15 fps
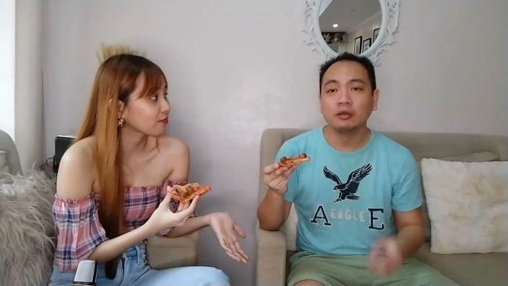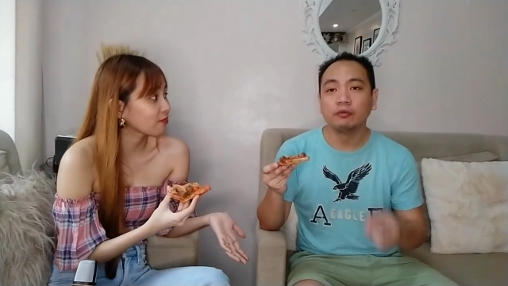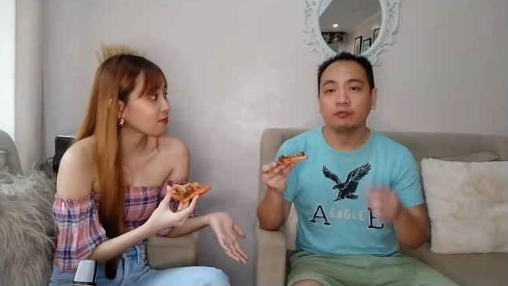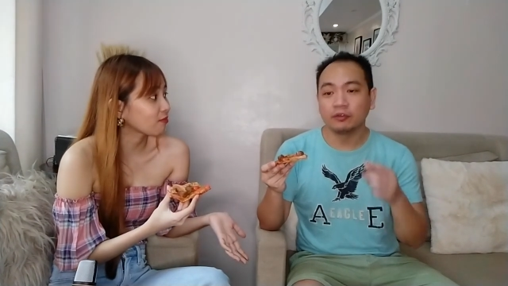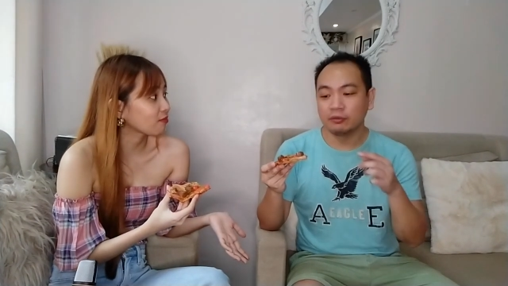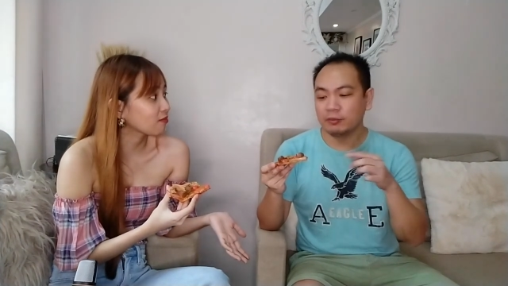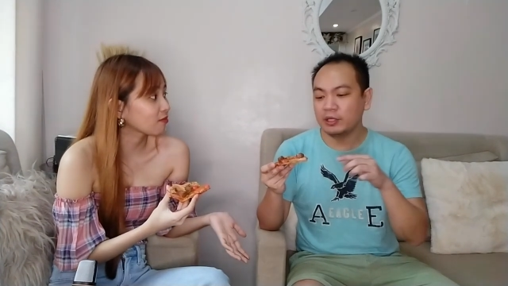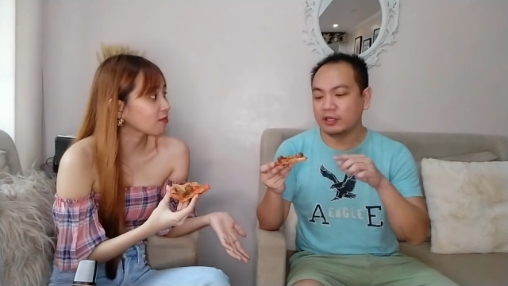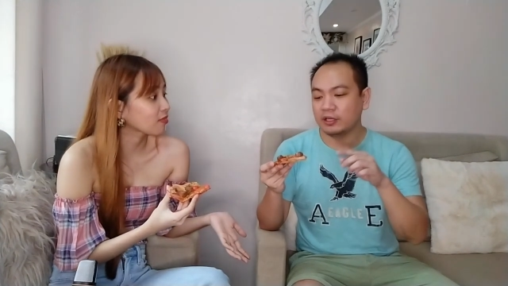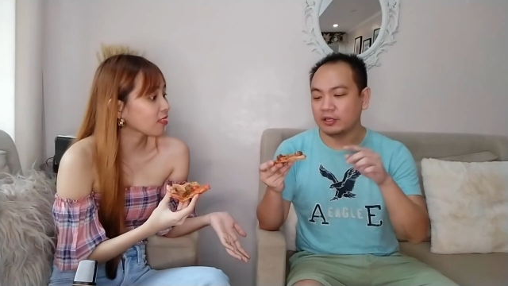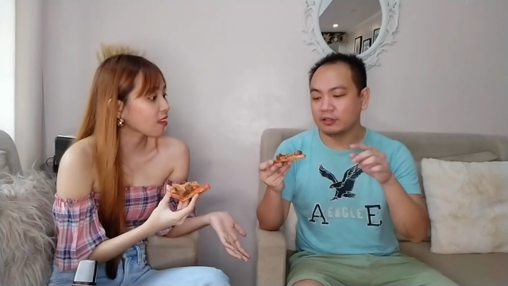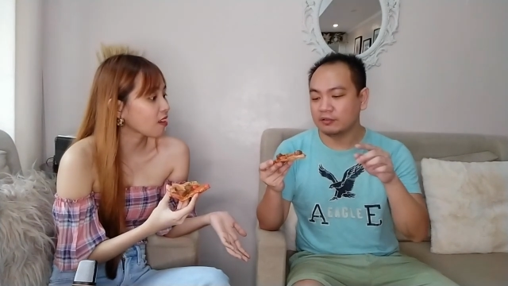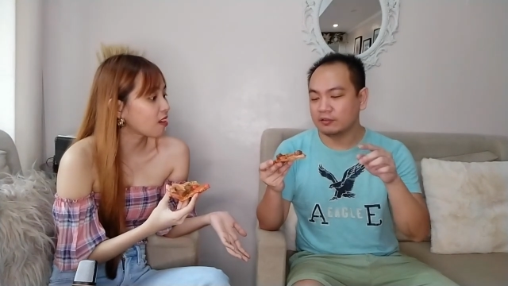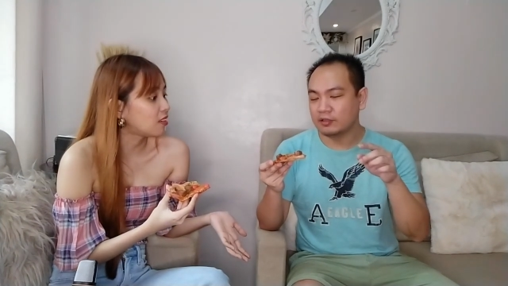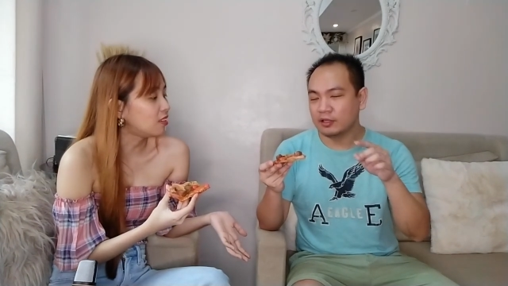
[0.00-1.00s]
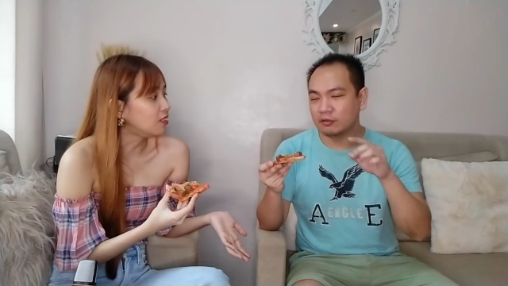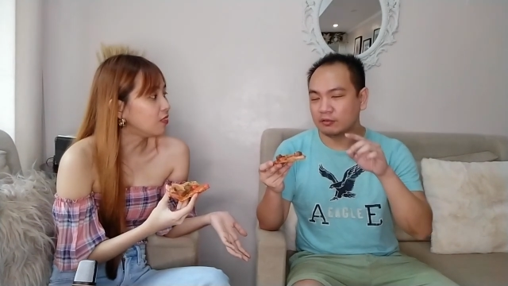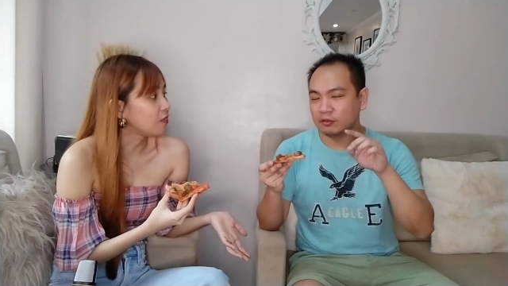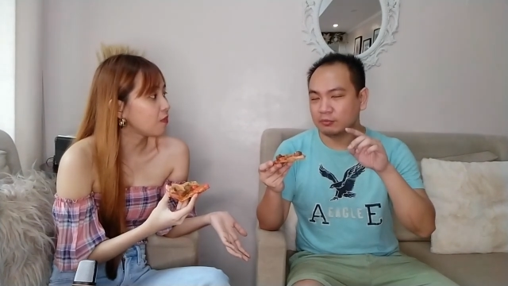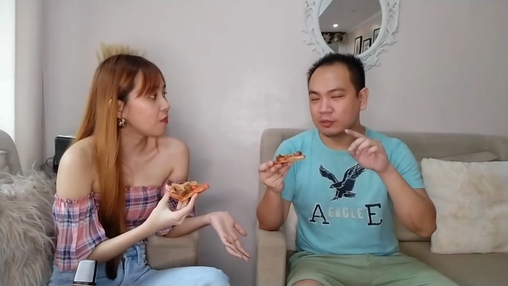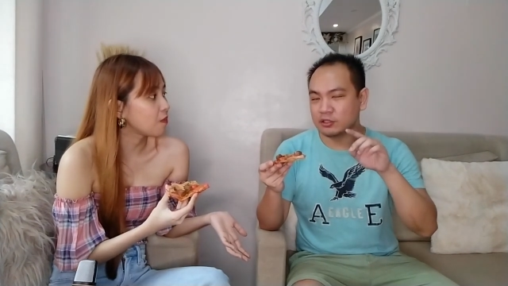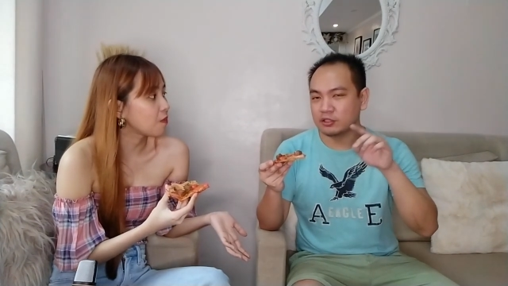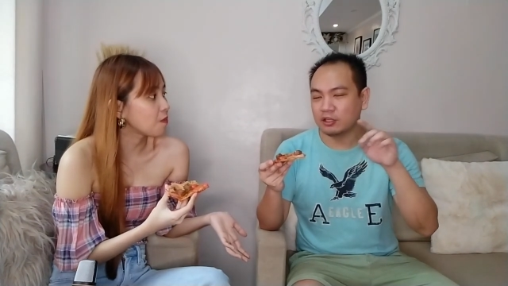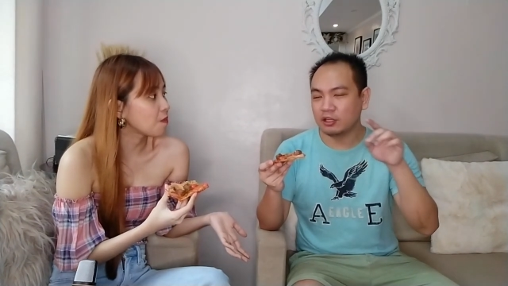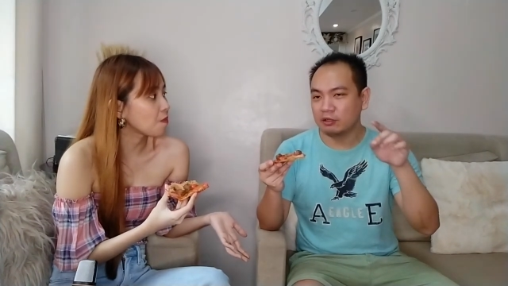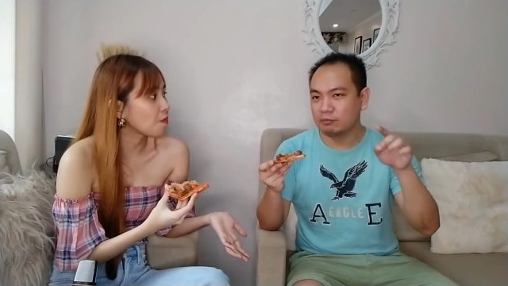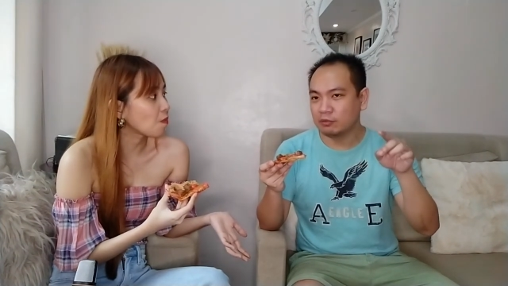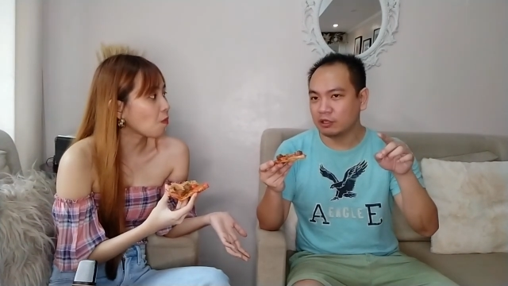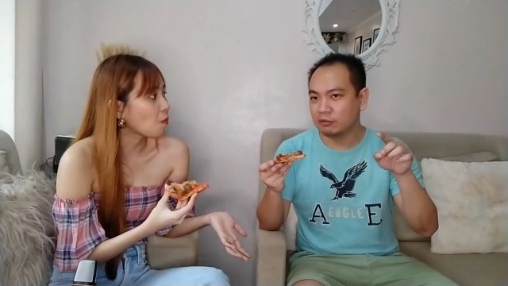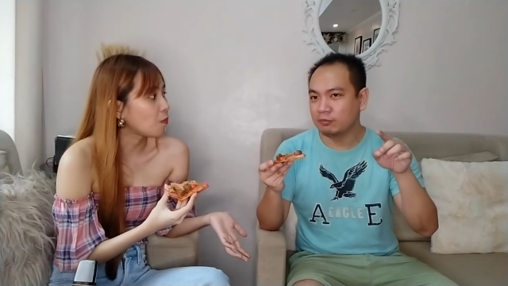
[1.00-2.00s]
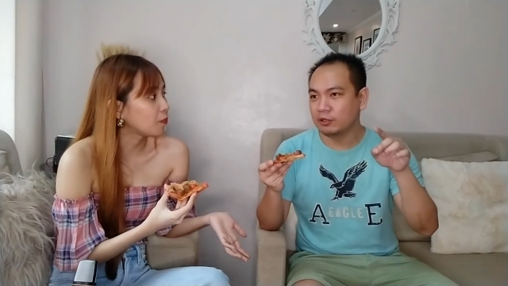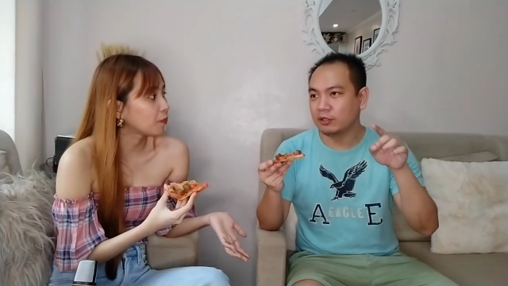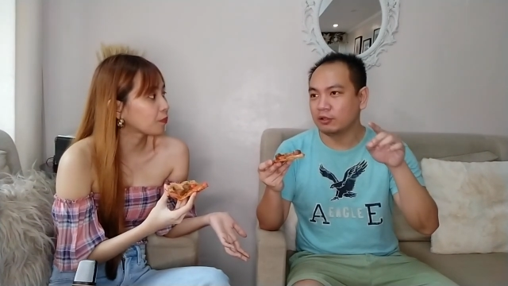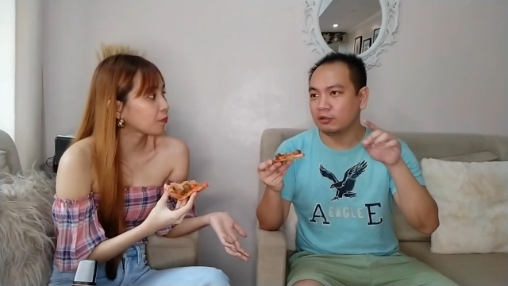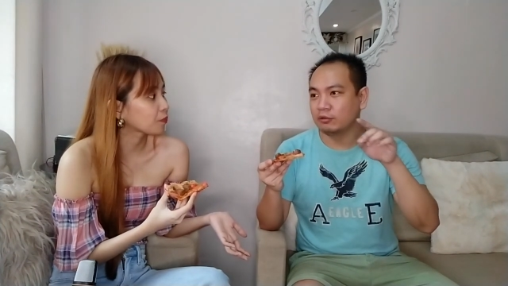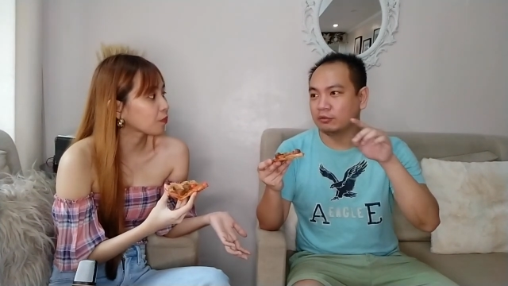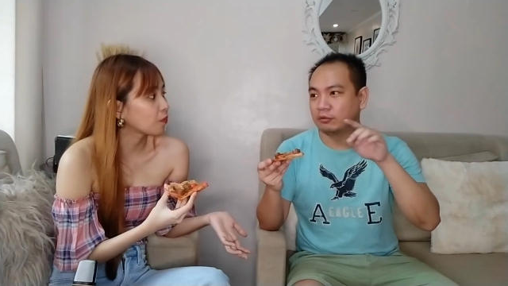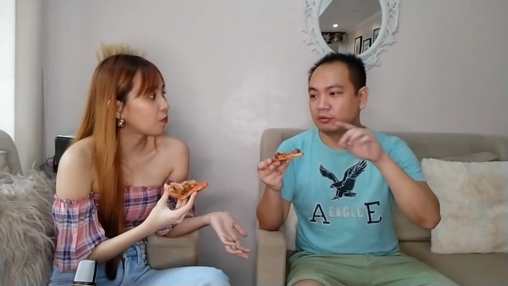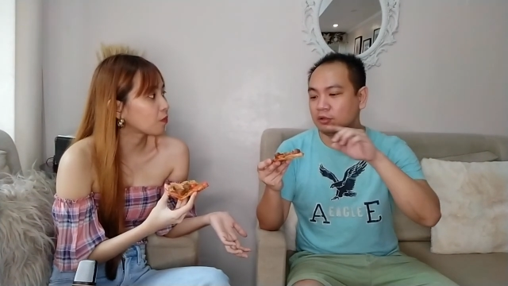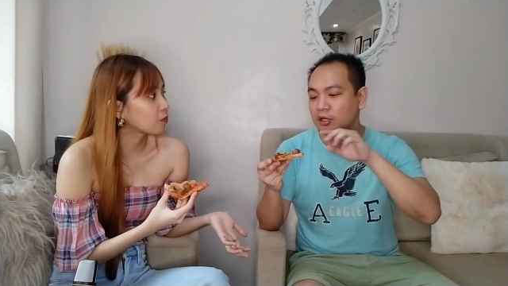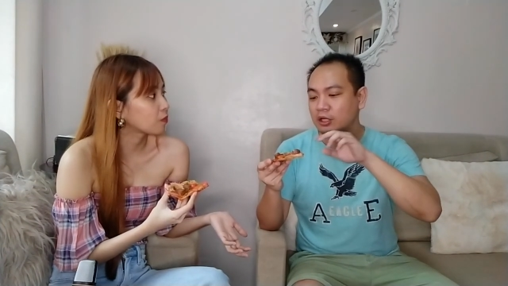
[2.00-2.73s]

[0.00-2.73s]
Speaker 1: For me, yeah, it's not so much K-barbecue,